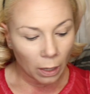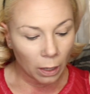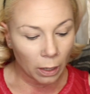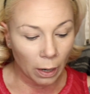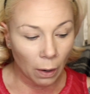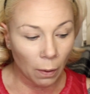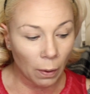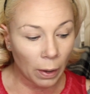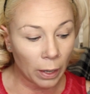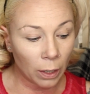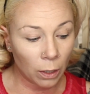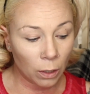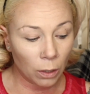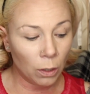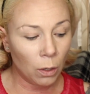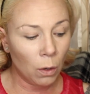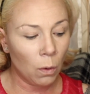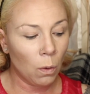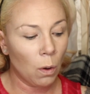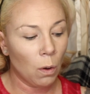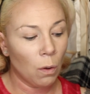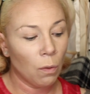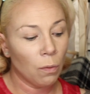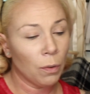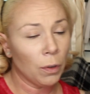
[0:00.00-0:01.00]
Now I could
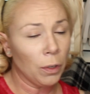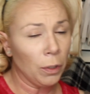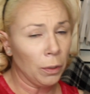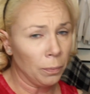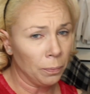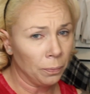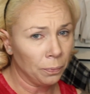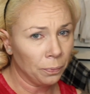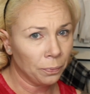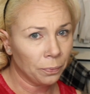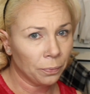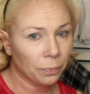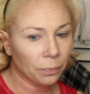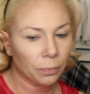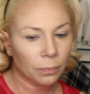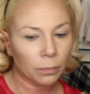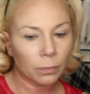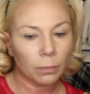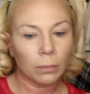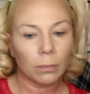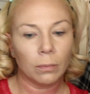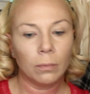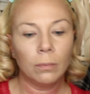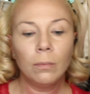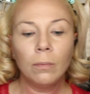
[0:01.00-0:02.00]
go over
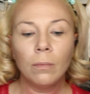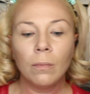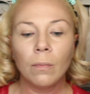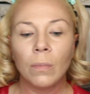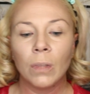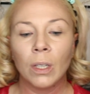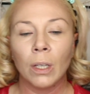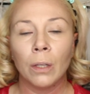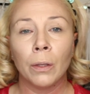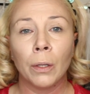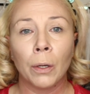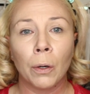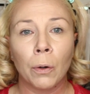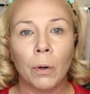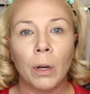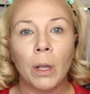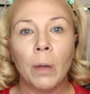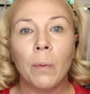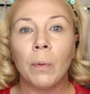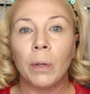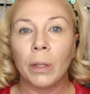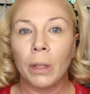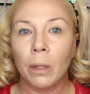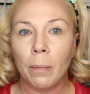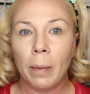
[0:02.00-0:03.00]
the
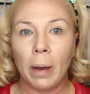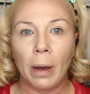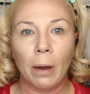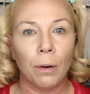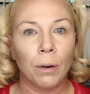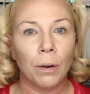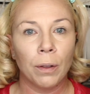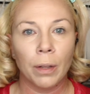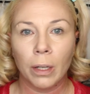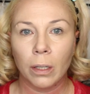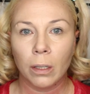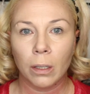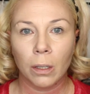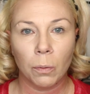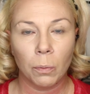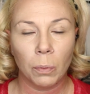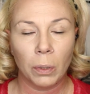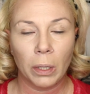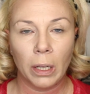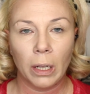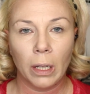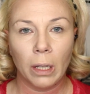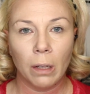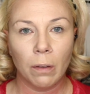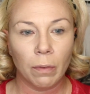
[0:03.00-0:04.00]
cream with the powder, that's
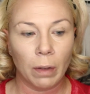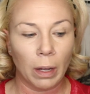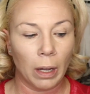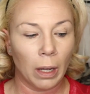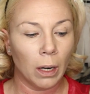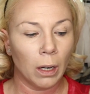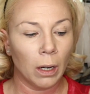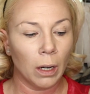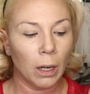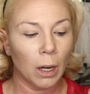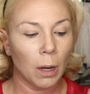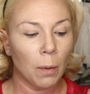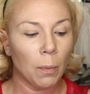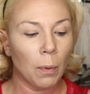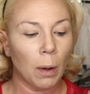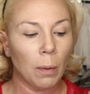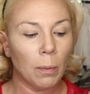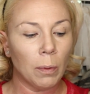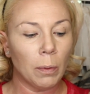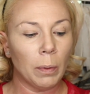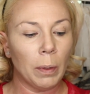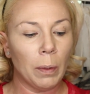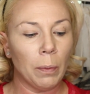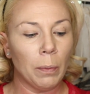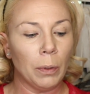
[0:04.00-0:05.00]
completely fine, and I
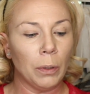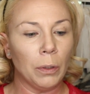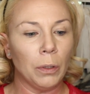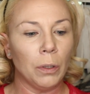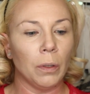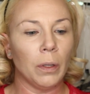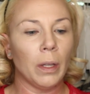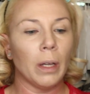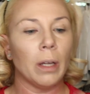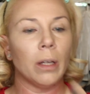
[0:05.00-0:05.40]
probably will do